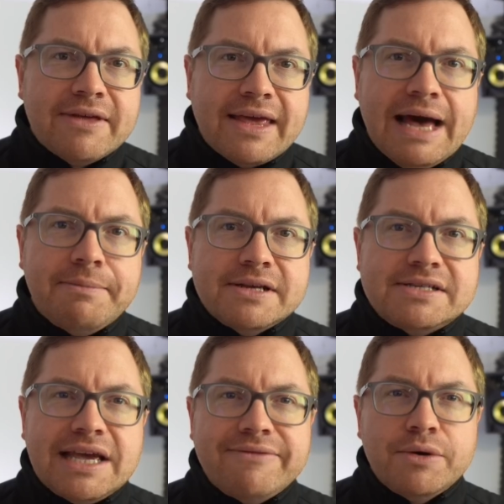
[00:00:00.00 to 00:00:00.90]
the cabin
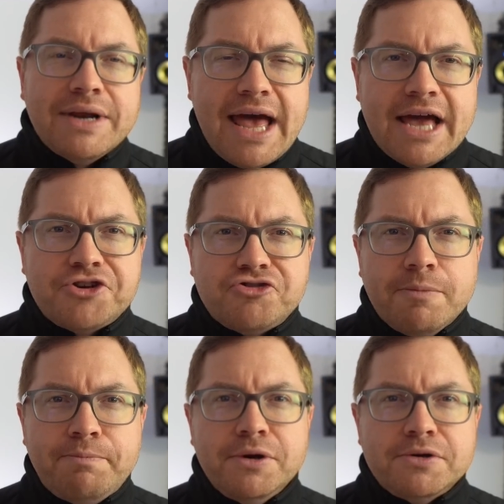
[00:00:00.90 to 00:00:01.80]
to give you an extra
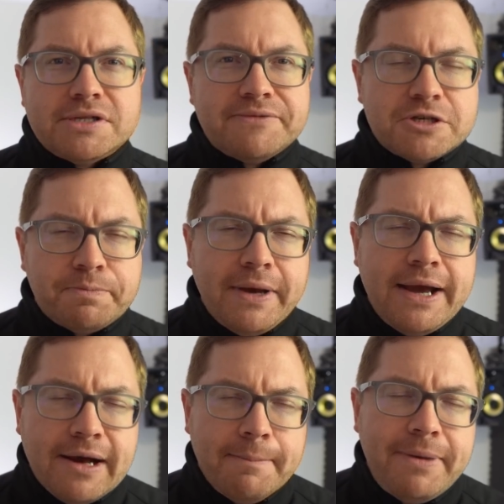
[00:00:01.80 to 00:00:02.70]
boost of
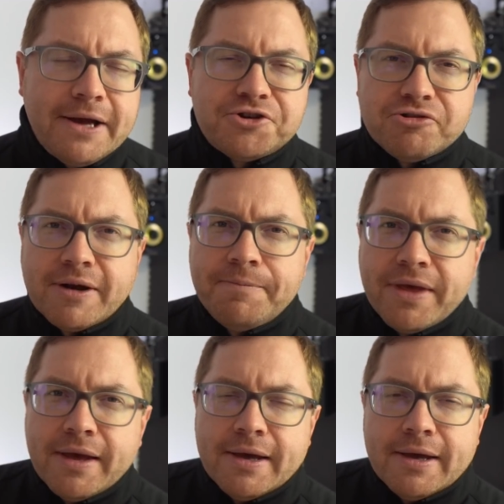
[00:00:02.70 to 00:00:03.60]
speed. I'm picturing
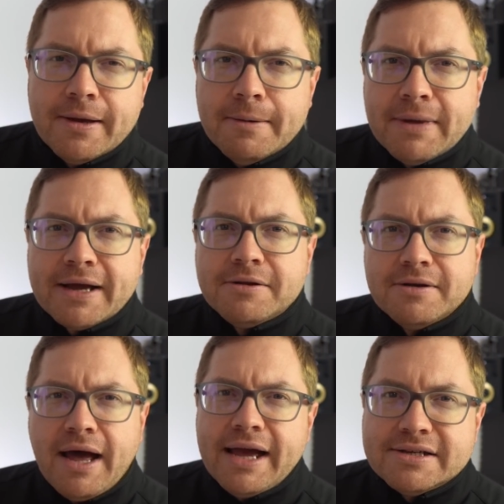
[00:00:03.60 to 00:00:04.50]
Michael
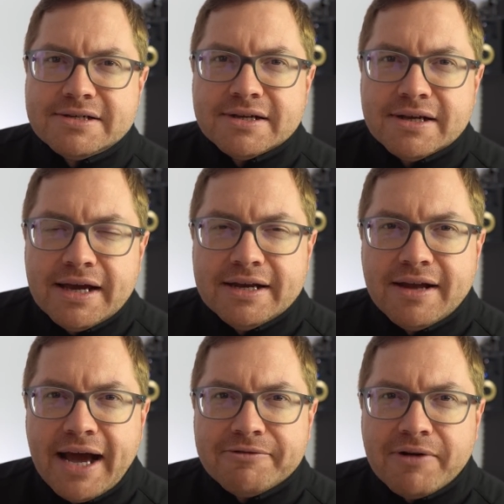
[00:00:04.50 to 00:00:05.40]
Knight in
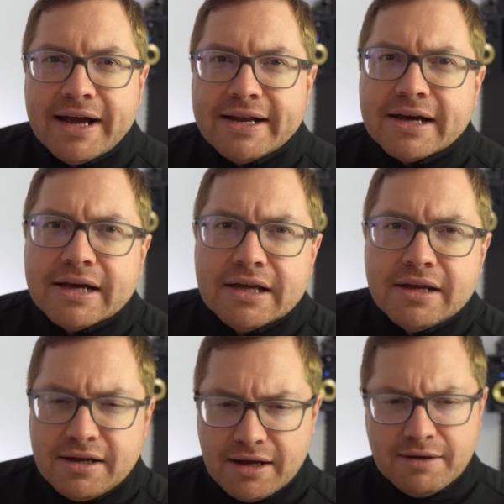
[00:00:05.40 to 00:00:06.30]
Knight Rider.
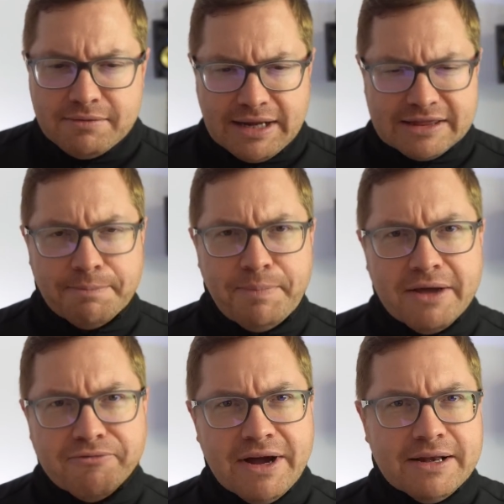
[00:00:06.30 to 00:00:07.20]
No, like the
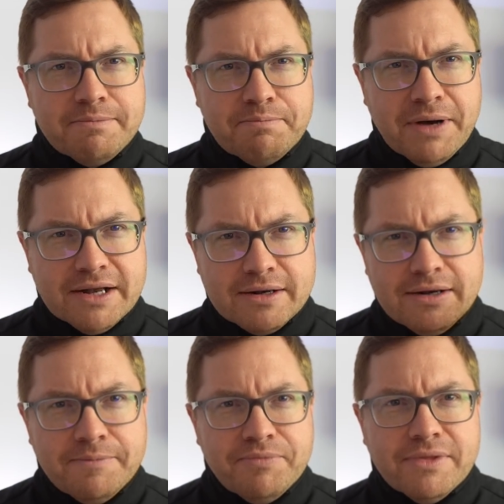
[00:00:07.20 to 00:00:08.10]
big red button.